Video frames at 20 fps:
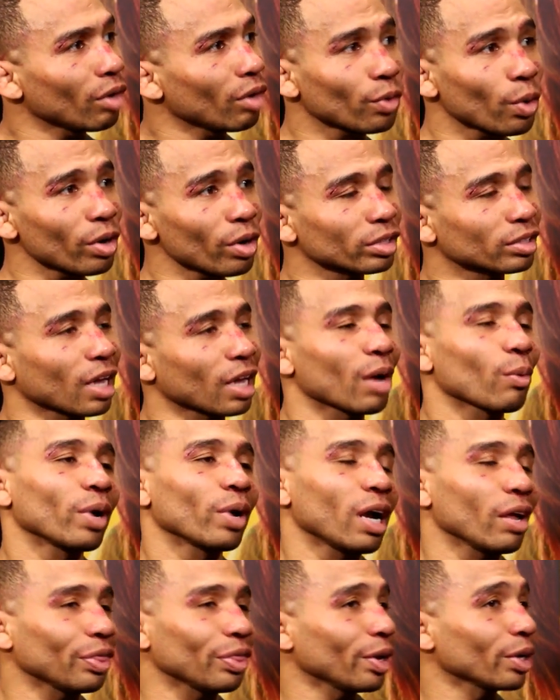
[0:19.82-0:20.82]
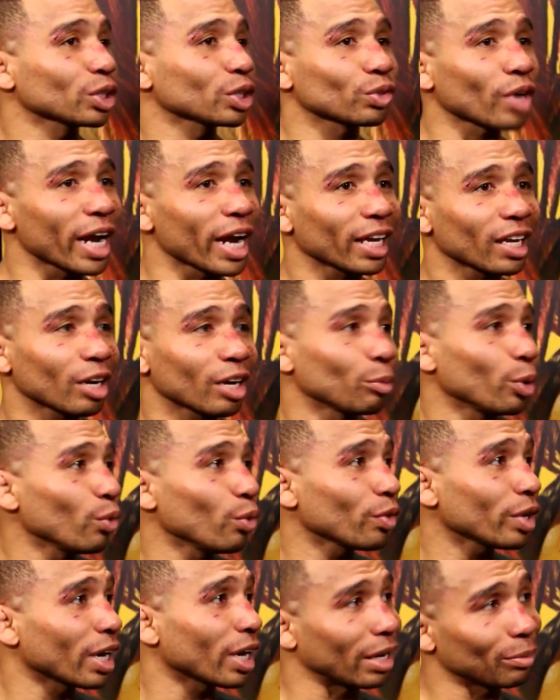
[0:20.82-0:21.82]
Of course. I went out there striking and
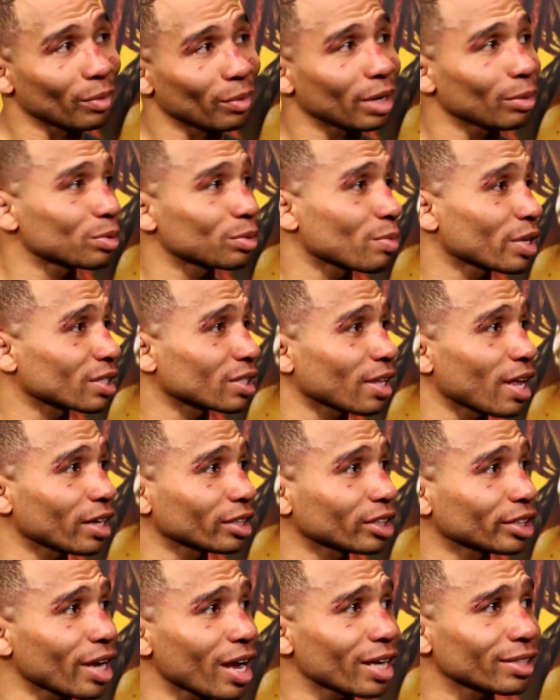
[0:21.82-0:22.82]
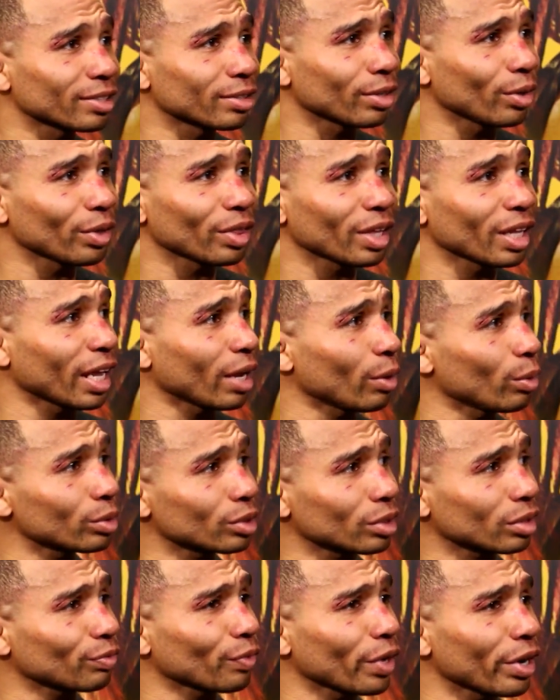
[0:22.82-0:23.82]
moving. I made him miss a lot of shots. And the only thing that I
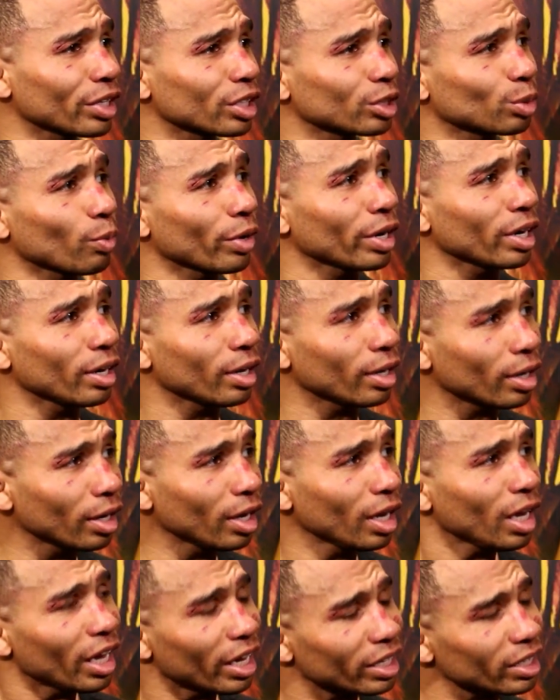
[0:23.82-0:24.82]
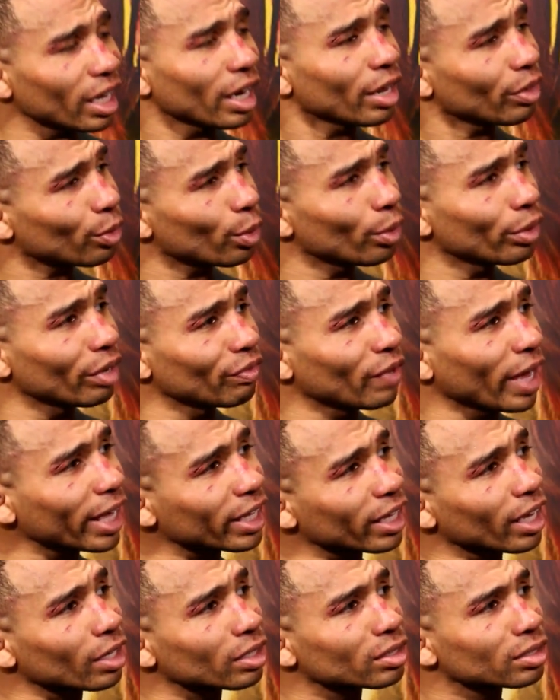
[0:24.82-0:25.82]
was very disappointed in is I didn't throw enough head
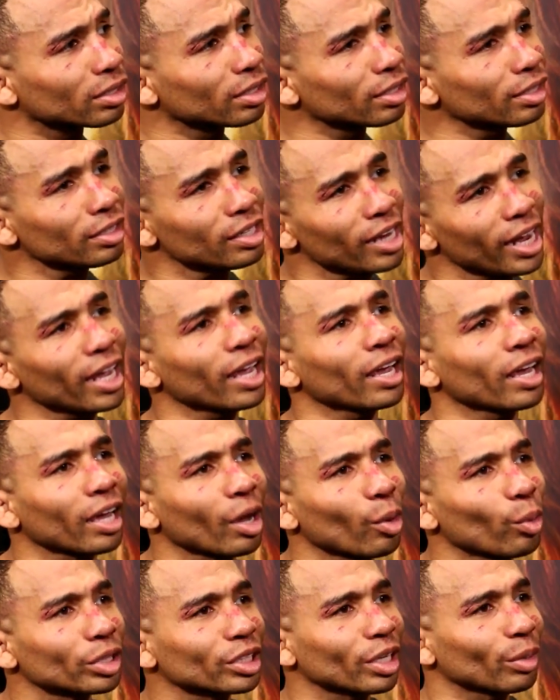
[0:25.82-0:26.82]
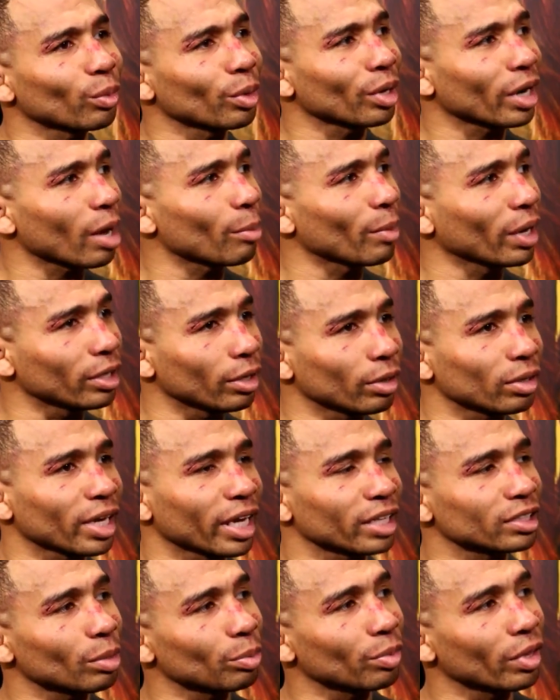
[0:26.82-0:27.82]
kicks. Dang, I wish I would have got my little
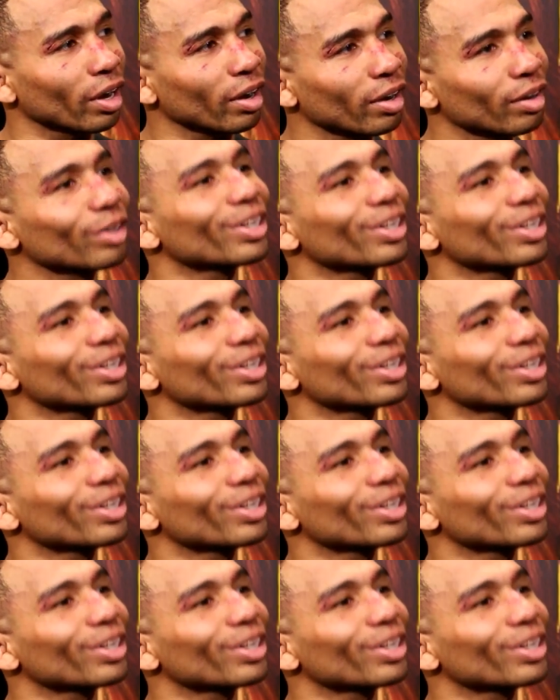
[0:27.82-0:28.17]
legs up there.